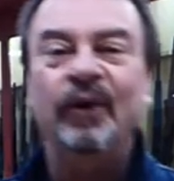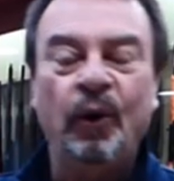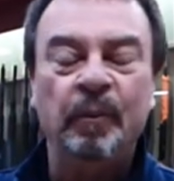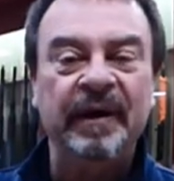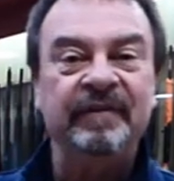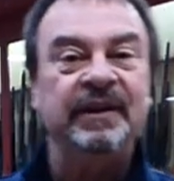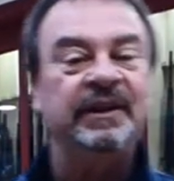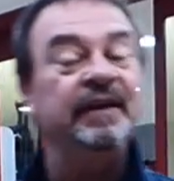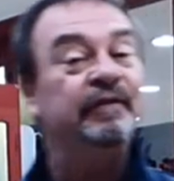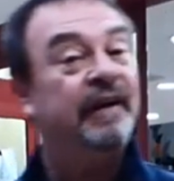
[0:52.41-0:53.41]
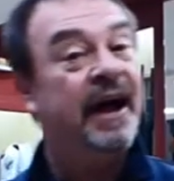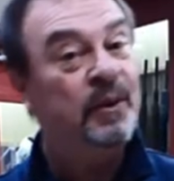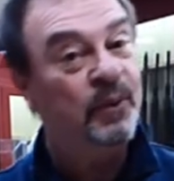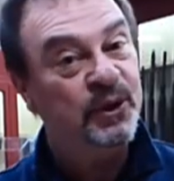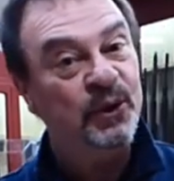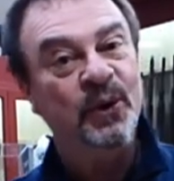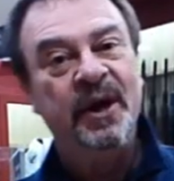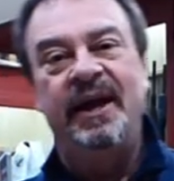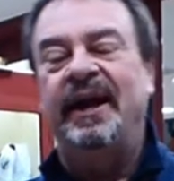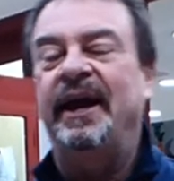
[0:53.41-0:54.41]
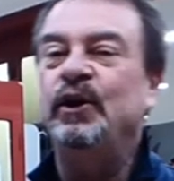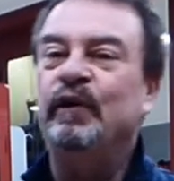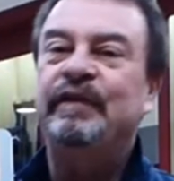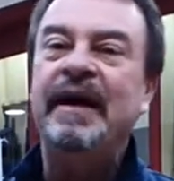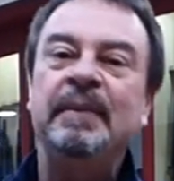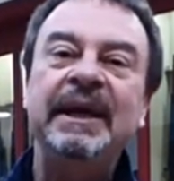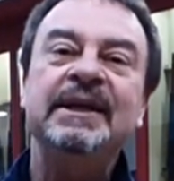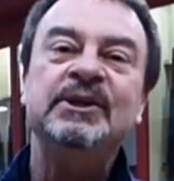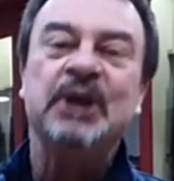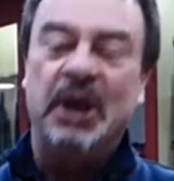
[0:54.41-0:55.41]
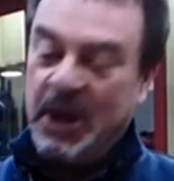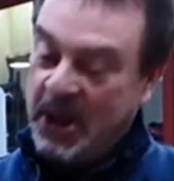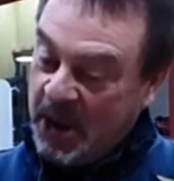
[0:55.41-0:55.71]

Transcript: Hope everything fine with you and your families.